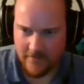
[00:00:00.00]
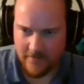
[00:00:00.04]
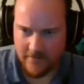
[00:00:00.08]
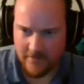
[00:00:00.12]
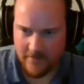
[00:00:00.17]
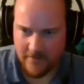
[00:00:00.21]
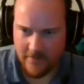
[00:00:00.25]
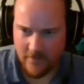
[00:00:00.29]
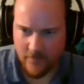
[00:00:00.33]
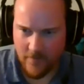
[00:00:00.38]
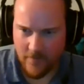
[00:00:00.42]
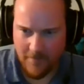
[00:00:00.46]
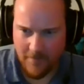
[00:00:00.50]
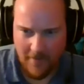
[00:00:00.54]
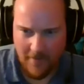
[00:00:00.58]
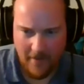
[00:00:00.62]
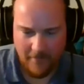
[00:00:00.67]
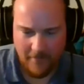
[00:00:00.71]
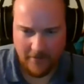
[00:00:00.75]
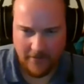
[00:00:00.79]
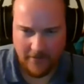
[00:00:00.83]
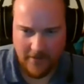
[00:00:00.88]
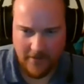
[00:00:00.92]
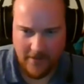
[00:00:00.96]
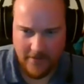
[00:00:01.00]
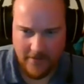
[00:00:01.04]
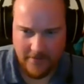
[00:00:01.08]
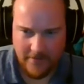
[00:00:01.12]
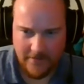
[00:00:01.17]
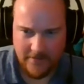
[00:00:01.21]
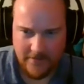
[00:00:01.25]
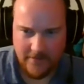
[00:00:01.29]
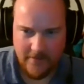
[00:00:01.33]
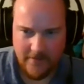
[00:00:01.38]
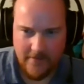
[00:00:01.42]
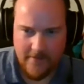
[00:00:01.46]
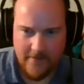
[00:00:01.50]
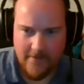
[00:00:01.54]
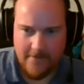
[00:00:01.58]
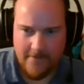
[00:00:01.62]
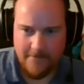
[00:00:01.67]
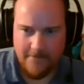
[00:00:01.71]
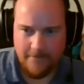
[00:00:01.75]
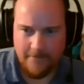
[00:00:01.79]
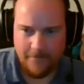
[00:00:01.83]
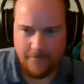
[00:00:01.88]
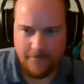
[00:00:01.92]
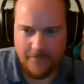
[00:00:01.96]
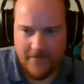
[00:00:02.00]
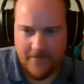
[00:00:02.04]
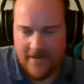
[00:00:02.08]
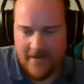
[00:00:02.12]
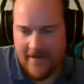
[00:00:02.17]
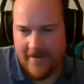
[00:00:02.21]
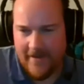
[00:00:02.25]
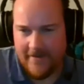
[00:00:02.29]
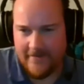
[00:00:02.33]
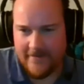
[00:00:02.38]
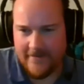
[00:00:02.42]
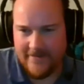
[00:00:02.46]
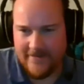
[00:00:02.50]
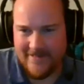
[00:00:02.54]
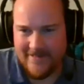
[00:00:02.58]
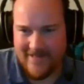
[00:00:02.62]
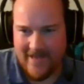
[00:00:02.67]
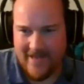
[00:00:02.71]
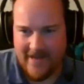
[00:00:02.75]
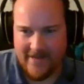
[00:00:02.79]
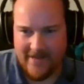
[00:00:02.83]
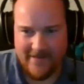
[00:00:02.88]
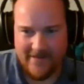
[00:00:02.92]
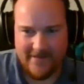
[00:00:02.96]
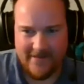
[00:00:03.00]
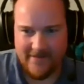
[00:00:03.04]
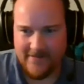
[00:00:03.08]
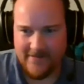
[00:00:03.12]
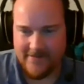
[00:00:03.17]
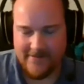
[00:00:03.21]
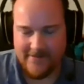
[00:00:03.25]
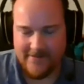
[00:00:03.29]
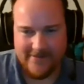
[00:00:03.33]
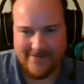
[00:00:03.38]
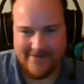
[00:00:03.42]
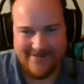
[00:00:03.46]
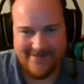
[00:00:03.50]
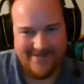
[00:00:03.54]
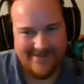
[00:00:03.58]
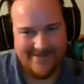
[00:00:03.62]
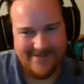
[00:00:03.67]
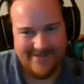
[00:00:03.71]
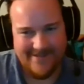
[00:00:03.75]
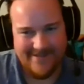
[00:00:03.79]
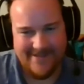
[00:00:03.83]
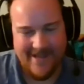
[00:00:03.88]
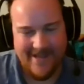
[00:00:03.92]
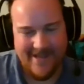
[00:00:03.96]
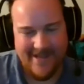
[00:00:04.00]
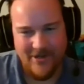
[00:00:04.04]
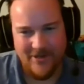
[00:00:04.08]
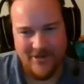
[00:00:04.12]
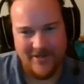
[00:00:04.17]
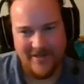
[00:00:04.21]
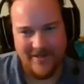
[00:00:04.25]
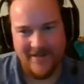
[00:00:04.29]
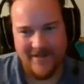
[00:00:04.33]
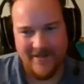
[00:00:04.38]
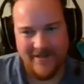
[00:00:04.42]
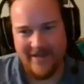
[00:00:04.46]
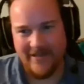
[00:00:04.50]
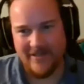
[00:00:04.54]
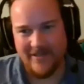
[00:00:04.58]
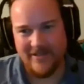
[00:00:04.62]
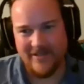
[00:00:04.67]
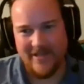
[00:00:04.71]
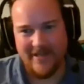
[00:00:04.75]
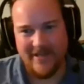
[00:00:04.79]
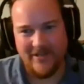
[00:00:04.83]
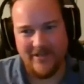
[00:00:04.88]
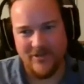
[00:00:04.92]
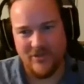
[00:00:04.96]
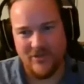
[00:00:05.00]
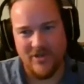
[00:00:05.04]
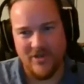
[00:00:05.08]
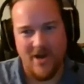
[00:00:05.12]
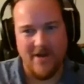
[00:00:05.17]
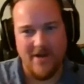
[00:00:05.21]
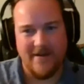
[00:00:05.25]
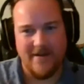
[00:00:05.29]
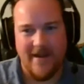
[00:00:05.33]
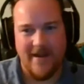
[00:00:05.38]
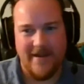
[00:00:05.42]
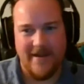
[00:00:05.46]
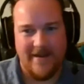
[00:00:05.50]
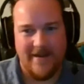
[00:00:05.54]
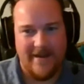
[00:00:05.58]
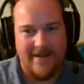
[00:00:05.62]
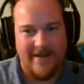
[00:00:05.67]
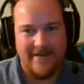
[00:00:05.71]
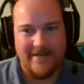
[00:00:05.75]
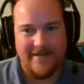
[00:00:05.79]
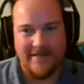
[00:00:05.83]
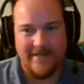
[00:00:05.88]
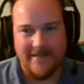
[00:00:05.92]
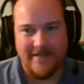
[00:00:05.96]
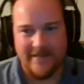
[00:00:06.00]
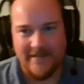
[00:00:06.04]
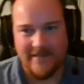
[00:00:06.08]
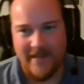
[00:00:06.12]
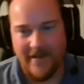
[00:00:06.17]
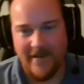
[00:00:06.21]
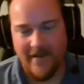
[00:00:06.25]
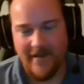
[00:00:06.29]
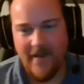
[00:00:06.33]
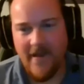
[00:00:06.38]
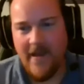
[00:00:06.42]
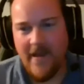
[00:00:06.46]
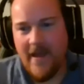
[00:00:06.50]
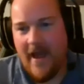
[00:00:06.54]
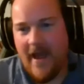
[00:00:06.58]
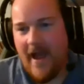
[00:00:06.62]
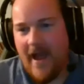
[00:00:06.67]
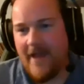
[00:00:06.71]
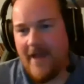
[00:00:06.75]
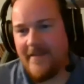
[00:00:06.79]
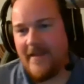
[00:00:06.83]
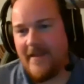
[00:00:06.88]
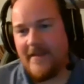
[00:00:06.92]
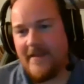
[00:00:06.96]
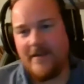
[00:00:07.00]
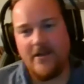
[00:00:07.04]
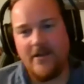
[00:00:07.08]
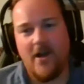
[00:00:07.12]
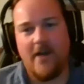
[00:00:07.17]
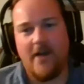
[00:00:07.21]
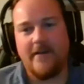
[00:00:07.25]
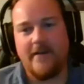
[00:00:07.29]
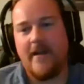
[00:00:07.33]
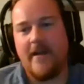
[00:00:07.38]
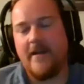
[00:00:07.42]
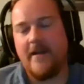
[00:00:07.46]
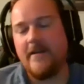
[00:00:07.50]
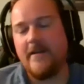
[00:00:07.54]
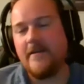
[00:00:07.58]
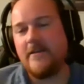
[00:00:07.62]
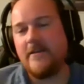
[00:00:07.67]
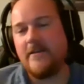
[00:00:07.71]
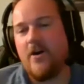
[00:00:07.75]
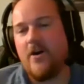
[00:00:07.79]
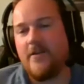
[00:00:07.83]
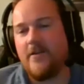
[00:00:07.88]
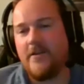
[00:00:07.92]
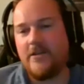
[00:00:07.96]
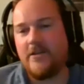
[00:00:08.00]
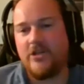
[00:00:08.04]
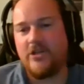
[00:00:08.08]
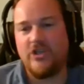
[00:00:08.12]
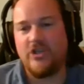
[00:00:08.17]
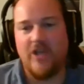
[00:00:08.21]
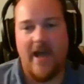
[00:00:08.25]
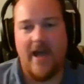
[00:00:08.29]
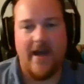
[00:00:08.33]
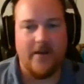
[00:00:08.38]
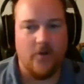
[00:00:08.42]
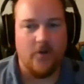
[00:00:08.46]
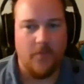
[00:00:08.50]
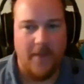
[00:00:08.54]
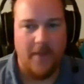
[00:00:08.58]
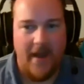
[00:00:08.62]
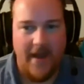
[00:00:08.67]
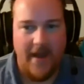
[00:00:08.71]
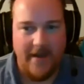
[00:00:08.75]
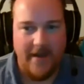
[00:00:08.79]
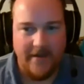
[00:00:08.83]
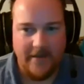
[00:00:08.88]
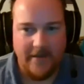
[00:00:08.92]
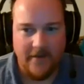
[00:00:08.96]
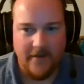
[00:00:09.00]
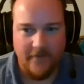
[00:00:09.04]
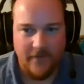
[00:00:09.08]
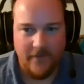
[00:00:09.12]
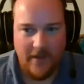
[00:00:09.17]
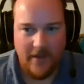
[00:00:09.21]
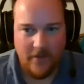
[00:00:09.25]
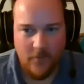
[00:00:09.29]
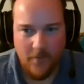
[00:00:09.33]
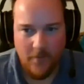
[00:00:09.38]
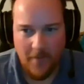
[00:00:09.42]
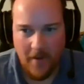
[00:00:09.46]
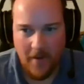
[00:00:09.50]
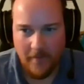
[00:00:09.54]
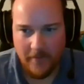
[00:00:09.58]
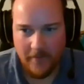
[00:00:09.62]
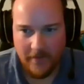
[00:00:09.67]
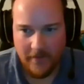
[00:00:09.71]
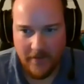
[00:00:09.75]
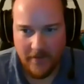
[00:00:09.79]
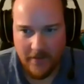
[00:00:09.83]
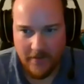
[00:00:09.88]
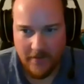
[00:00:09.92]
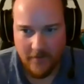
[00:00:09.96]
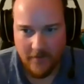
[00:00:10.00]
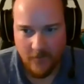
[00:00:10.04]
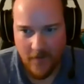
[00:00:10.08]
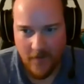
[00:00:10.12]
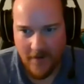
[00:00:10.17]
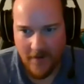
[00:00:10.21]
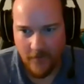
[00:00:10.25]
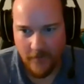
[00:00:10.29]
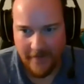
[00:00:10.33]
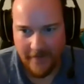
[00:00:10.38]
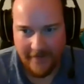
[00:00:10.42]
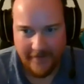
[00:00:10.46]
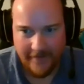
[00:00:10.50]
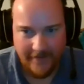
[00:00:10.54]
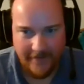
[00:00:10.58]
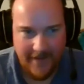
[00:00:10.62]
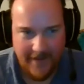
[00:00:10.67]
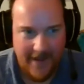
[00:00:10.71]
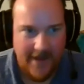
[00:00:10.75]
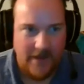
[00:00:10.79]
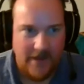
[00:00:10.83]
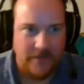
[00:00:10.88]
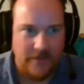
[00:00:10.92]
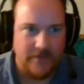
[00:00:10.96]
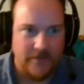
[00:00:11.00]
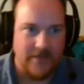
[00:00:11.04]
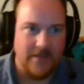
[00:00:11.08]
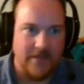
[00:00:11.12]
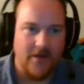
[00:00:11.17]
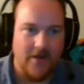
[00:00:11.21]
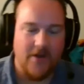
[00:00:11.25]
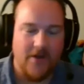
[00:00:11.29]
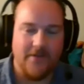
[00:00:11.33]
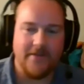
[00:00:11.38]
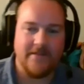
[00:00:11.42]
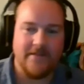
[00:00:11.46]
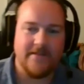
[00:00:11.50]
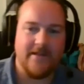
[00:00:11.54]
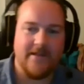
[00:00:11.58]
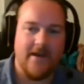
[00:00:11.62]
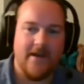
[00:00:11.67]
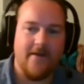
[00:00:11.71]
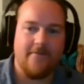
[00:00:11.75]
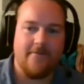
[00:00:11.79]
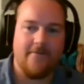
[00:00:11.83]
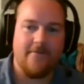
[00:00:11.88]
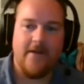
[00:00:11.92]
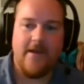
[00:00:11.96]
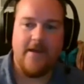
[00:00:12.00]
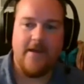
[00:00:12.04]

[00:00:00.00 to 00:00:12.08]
the Republicans? And it's like, then you get like, it's like you start getting into this, like, and then you got to get into all this shadow banning of like Republican and right wing accounts and all this stuff.